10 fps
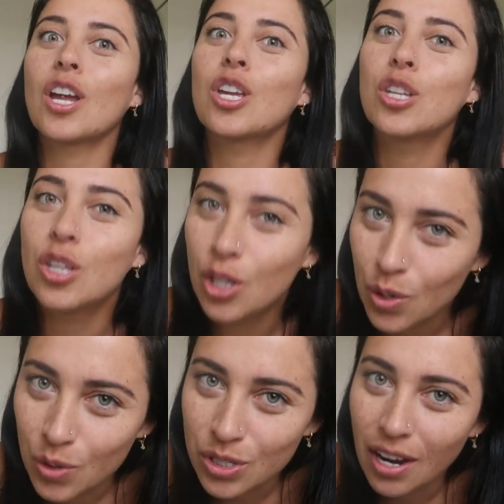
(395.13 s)

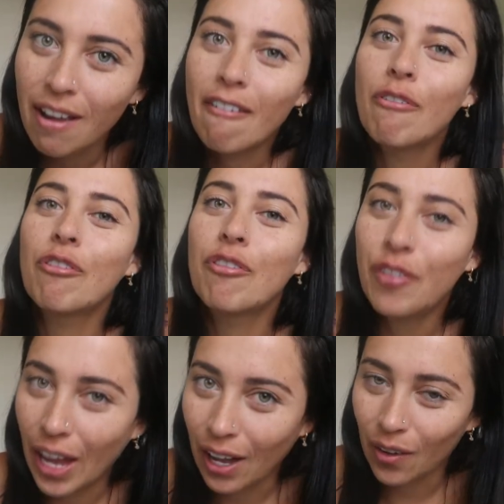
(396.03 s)
huge
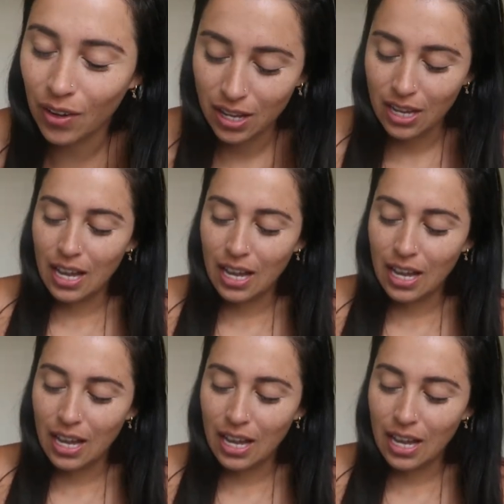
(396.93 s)
fail.